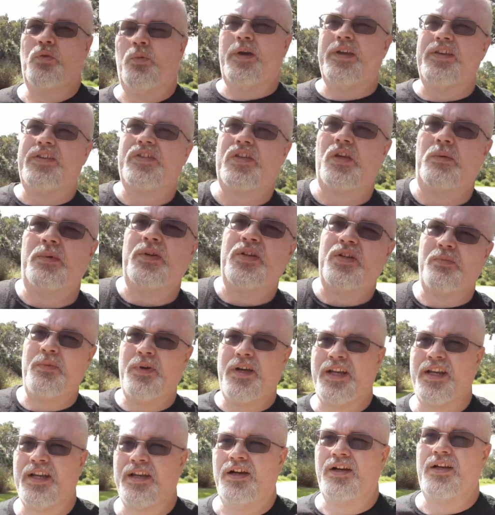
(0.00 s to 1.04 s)
waste so much
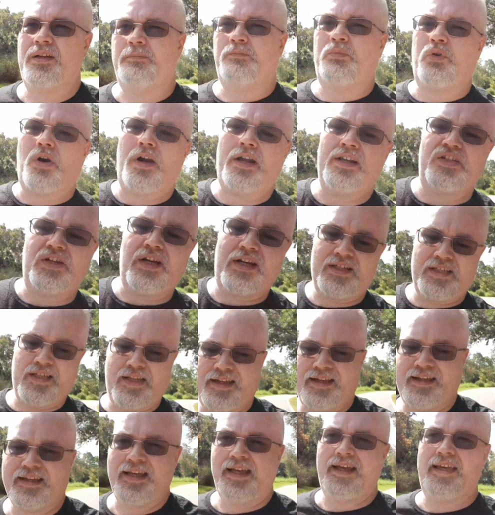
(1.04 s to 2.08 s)
money on projects
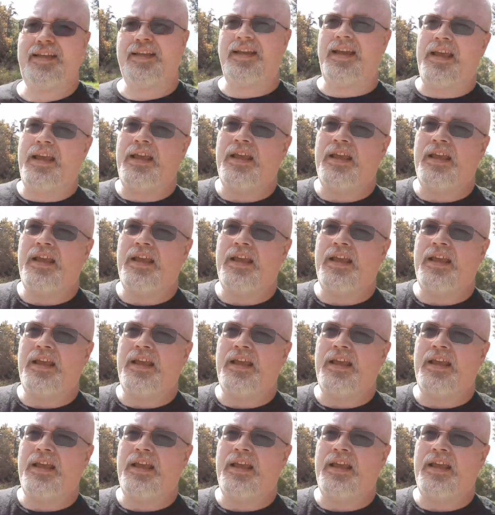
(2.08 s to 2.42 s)
like that,